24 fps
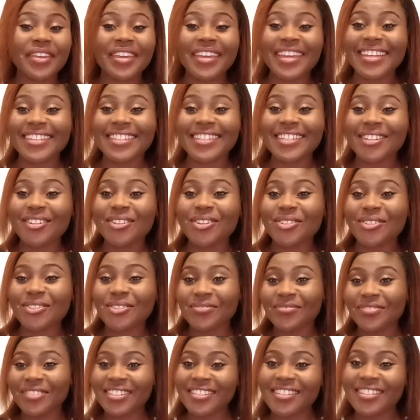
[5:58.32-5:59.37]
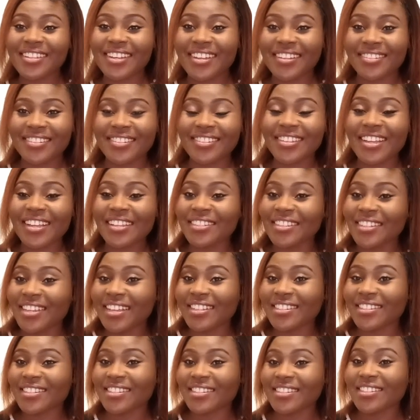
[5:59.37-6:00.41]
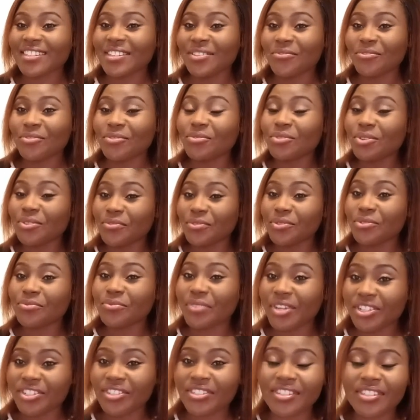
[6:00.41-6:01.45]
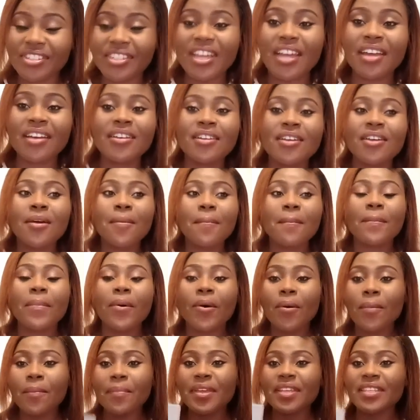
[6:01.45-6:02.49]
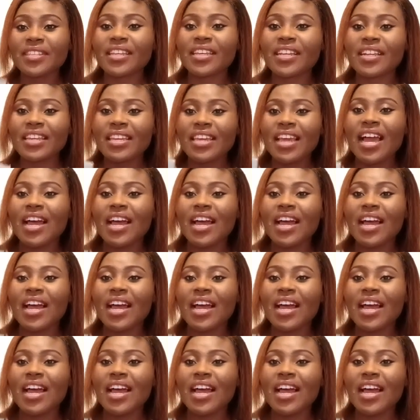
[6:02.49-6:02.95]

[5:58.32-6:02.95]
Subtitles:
getting lots of discounts as if you register. But basically